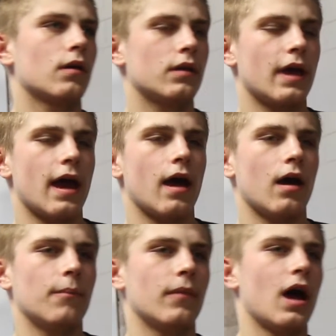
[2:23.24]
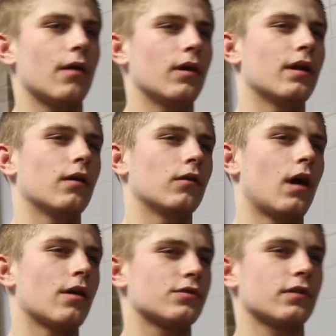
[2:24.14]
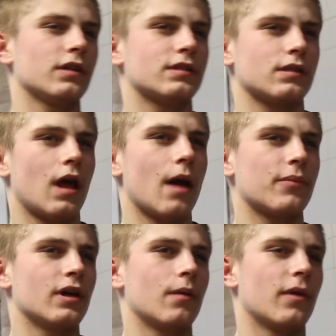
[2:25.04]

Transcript: Yeah, I was really sloppy on